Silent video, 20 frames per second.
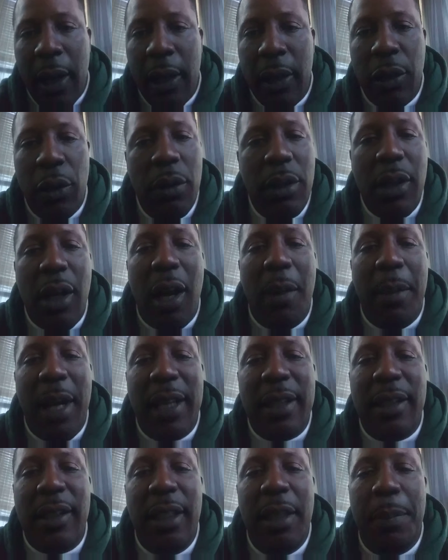Utah my
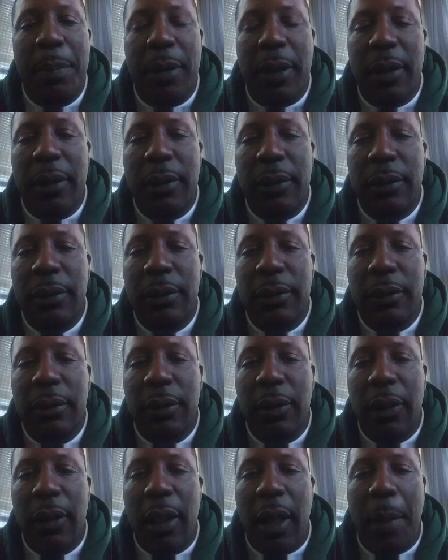sleeper.
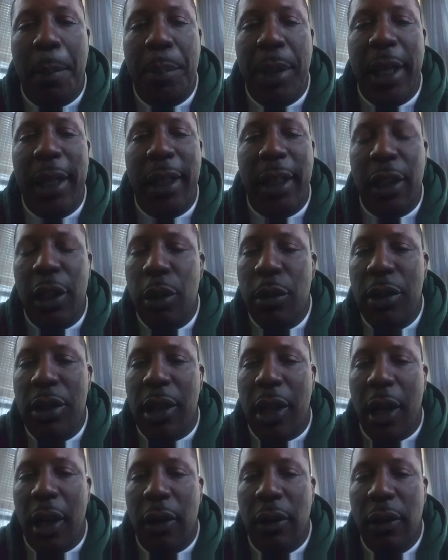I'm picking
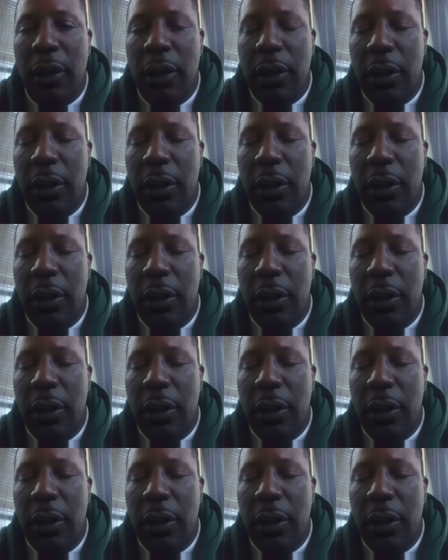Utah.